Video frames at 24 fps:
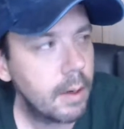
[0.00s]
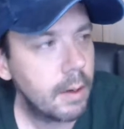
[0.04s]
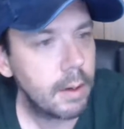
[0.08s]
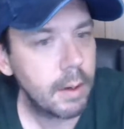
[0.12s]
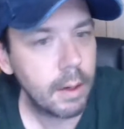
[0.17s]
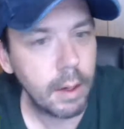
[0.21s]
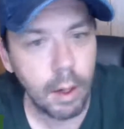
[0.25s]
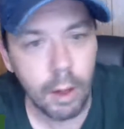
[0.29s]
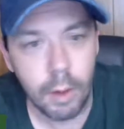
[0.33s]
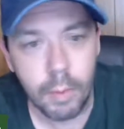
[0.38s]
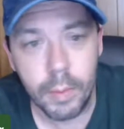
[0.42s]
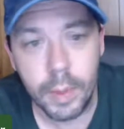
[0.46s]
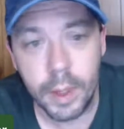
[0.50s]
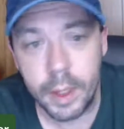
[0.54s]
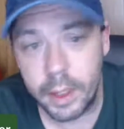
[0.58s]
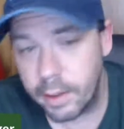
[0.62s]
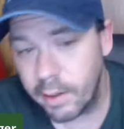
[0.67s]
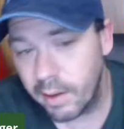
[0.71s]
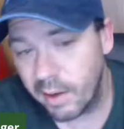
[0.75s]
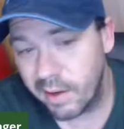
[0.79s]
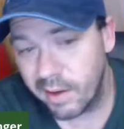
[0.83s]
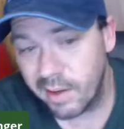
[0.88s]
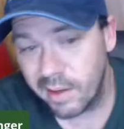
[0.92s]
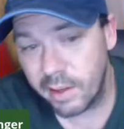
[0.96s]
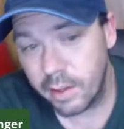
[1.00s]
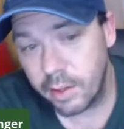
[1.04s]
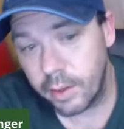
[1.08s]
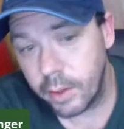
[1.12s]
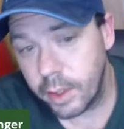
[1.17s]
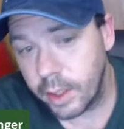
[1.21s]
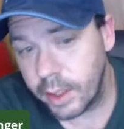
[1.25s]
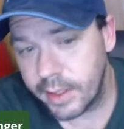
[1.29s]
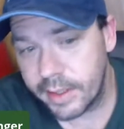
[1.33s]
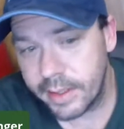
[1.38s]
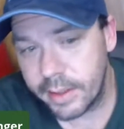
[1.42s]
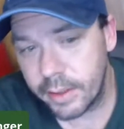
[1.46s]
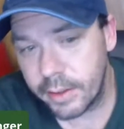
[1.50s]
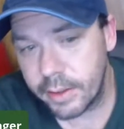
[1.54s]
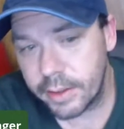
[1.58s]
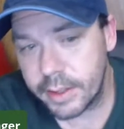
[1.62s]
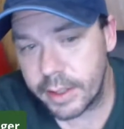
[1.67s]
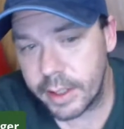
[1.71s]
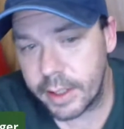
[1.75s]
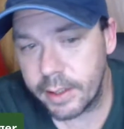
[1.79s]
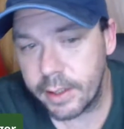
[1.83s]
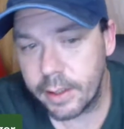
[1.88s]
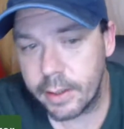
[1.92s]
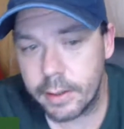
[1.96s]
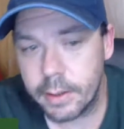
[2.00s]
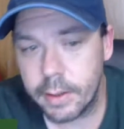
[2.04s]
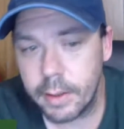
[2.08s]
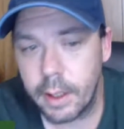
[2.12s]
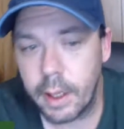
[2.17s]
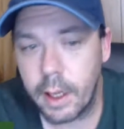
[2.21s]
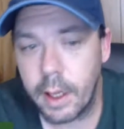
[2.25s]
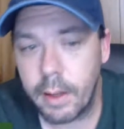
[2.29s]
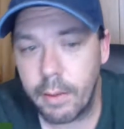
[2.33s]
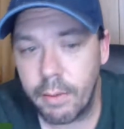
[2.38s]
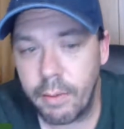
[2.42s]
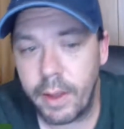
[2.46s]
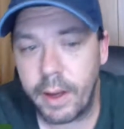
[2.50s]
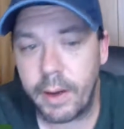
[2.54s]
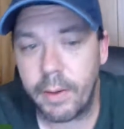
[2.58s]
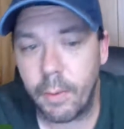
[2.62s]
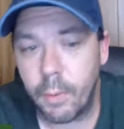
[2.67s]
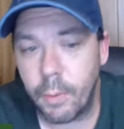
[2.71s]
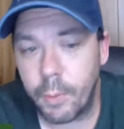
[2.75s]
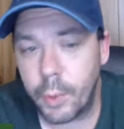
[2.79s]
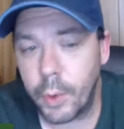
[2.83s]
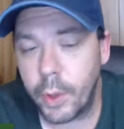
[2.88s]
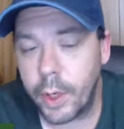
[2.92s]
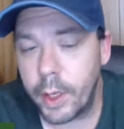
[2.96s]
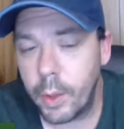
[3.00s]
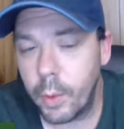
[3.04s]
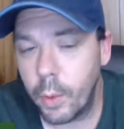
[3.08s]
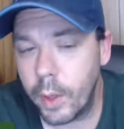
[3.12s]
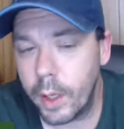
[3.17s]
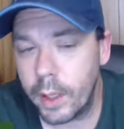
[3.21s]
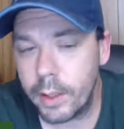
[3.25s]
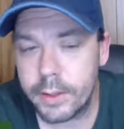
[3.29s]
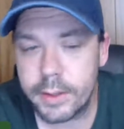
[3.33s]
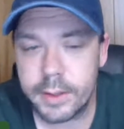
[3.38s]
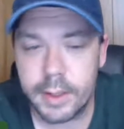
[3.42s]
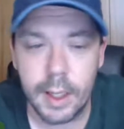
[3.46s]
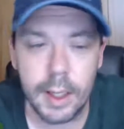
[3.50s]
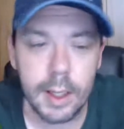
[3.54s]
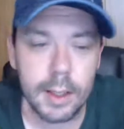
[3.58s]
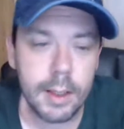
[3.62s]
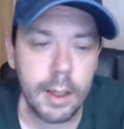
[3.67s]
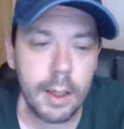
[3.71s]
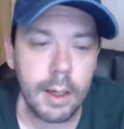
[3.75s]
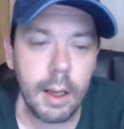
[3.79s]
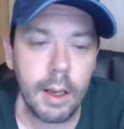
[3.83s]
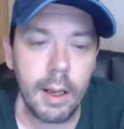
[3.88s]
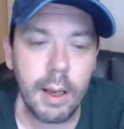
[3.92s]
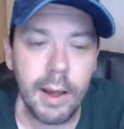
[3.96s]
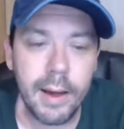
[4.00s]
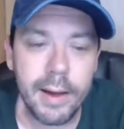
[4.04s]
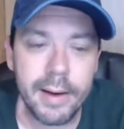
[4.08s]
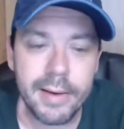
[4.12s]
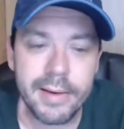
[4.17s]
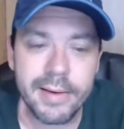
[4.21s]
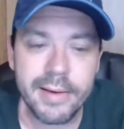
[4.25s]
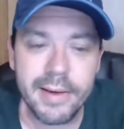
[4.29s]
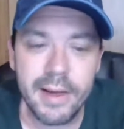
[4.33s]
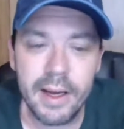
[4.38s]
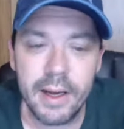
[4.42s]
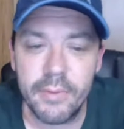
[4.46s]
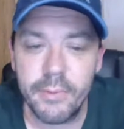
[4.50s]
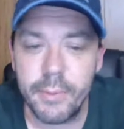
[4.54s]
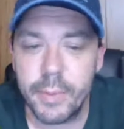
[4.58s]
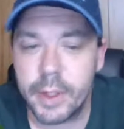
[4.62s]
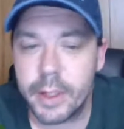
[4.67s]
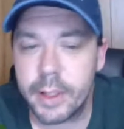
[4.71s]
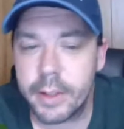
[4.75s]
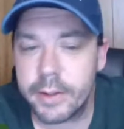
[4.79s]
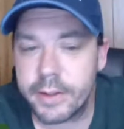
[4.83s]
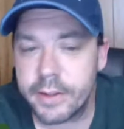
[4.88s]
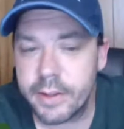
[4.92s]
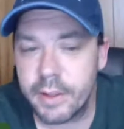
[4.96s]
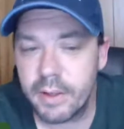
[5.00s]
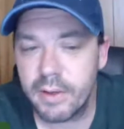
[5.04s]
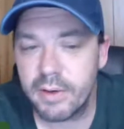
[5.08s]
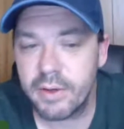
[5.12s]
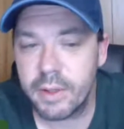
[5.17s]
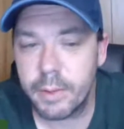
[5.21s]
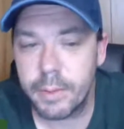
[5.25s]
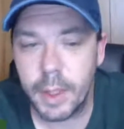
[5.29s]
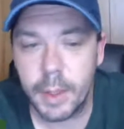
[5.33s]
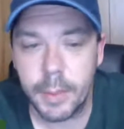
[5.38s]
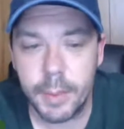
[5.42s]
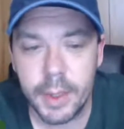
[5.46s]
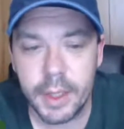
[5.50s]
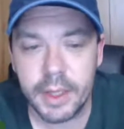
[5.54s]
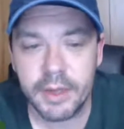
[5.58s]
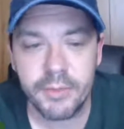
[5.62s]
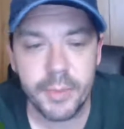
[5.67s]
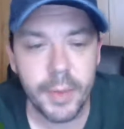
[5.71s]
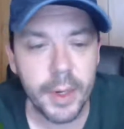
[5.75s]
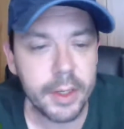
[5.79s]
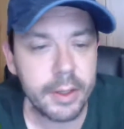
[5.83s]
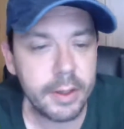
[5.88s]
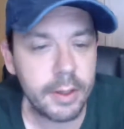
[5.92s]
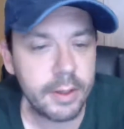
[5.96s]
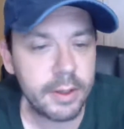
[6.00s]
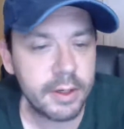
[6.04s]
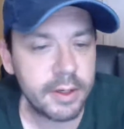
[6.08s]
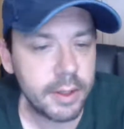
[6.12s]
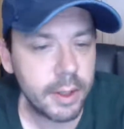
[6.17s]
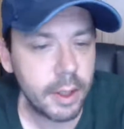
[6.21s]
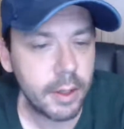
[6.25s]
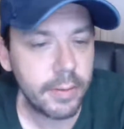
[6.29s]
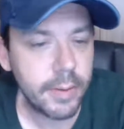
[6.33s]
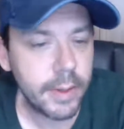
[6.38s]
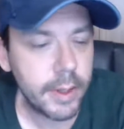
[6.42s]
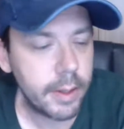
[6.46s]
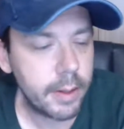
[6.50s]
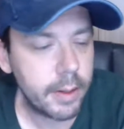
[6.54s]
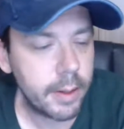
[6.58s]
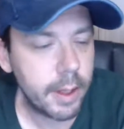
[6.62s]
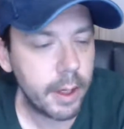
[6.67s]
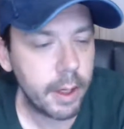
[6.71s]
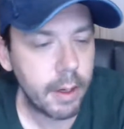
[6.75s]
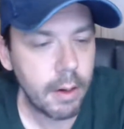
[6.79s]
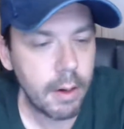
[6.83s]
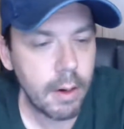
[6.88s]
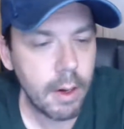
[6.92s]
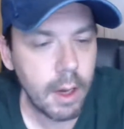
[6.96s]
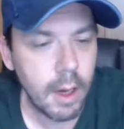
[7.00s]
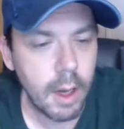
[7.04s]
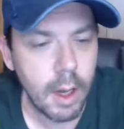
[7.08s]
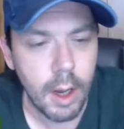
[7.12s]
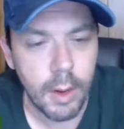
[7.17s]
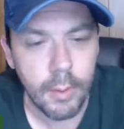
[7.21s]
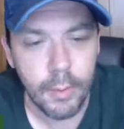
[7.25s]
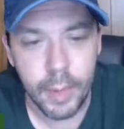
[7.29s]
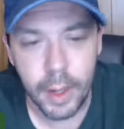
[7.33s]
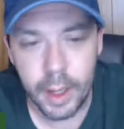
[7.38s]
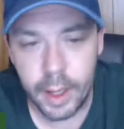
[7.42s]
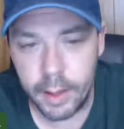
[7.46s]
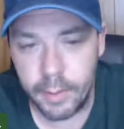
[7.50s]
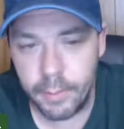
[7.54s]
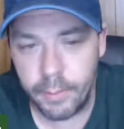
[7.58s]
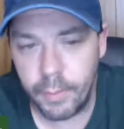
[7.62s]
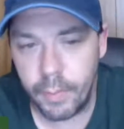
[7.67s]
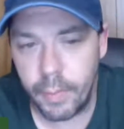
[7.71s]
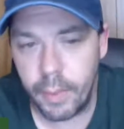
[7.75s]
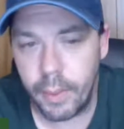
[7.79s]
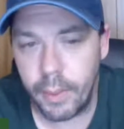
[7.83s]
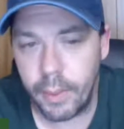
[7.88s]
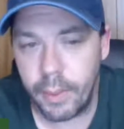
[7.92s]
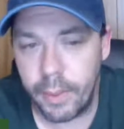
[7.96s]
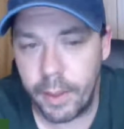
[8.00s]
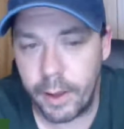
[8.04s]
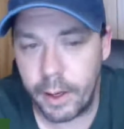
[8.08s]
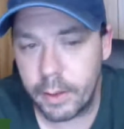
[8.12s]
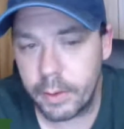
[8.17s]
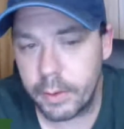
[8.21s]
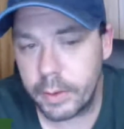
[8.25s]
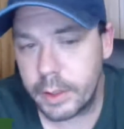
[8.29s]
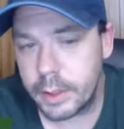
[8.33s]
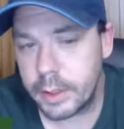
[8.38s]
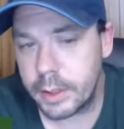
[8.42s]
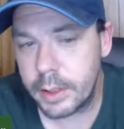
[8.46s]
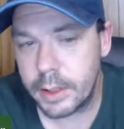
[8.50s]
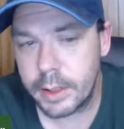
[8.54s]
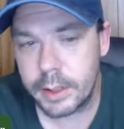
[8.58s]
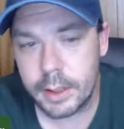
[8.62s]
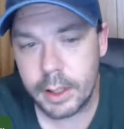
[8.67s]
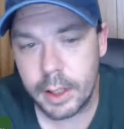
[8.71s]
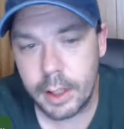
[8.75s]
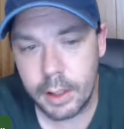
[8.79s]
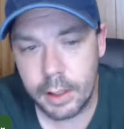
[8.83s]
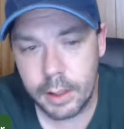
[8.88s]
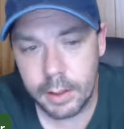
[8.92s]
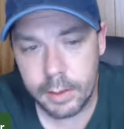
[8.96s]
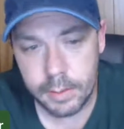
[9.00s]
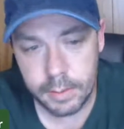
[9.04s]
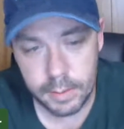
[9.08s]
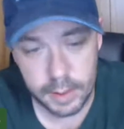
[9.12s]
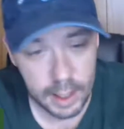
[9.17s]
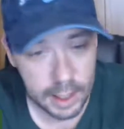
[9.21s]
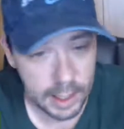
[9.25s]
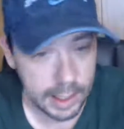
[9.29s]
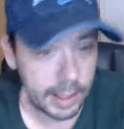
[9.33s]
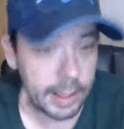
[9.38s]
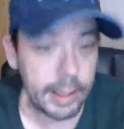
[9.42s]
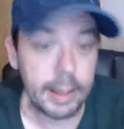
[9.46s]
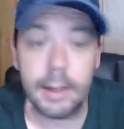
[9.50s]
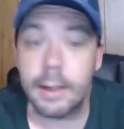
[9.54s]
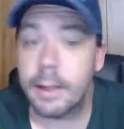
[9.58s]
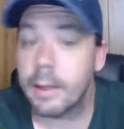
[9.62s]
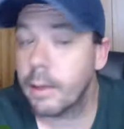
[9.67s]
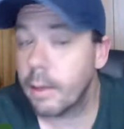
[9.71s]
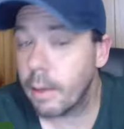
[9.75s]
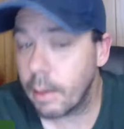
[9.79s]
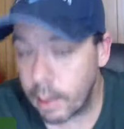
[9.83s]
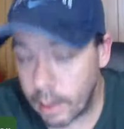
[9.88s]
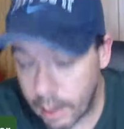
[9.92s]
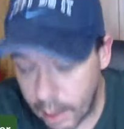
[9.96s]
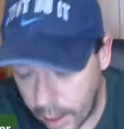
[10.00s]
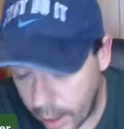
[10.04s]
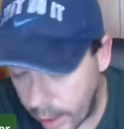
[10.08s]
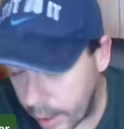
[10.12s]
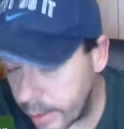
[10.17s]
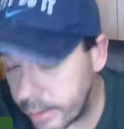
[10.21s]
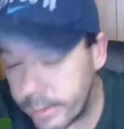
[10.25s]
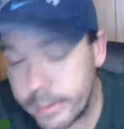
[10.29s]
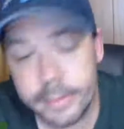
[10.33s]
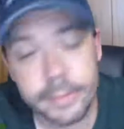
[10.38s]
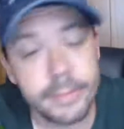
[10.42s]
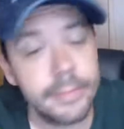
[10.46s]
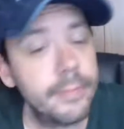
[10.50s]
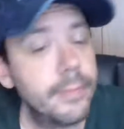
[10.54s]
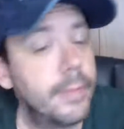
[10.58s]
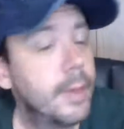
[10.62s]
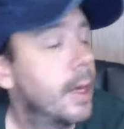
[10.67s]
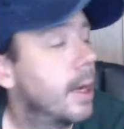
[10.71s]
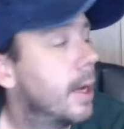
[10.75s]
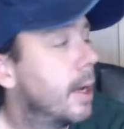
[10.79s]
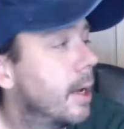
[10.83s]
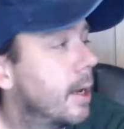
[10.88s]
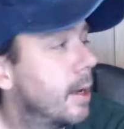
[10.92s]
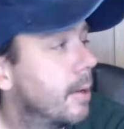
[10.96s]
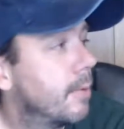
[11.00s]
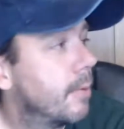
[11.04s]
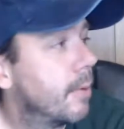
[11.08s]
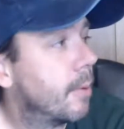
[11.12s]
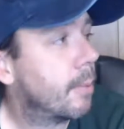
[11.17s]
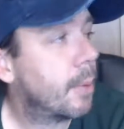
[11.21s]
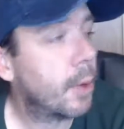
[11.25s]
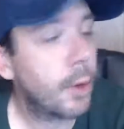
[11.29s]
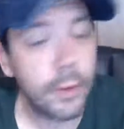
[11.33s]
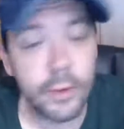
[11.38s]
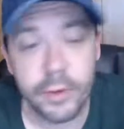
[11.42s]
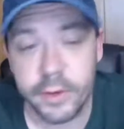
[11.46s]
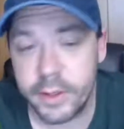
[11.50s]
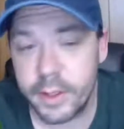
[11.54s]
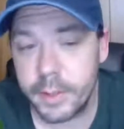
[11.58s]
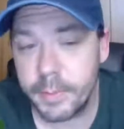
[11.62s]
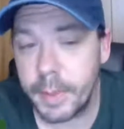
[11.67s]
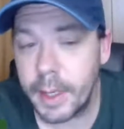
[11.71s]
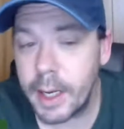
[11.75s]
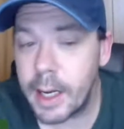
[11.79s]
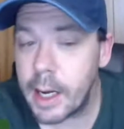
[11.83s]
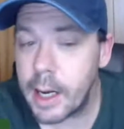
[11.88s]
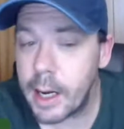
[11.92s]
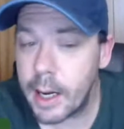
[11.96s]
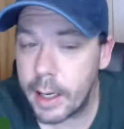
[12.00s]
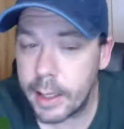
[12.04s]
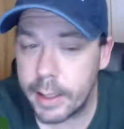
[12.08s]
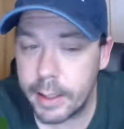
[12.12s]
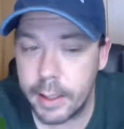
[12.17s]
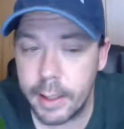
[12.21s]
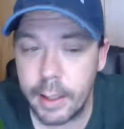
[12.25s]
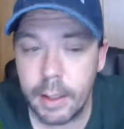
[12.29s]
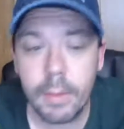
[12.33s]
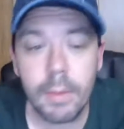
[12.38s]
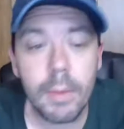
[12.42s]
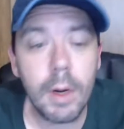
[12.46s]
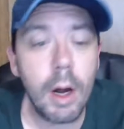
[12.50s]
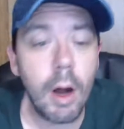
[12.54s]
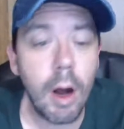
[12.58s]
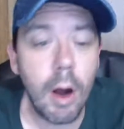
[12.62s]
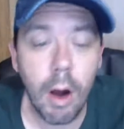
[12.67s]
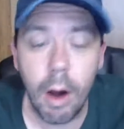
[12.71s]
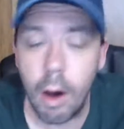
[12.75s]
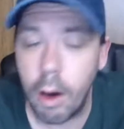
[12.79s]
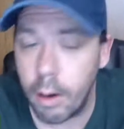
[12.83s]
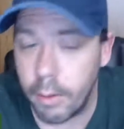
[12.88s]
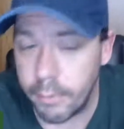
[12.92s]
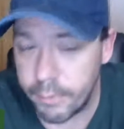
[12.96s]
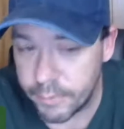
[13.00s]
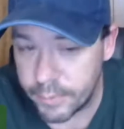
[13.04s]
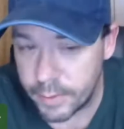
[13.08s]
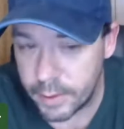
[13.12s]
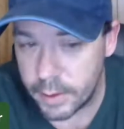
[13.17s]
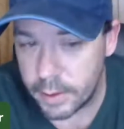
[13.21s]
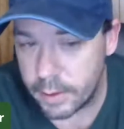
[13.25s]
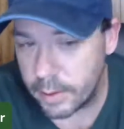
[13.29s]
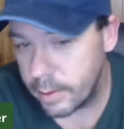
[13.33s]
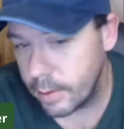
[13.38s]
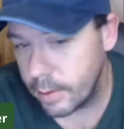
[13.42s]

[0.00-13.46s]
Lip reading: But you can still see they're pretty well stocked on a lot of stuff, but there's still some empty spots on the shelf here and there. But there was this guy in line, and the person behind them coughed,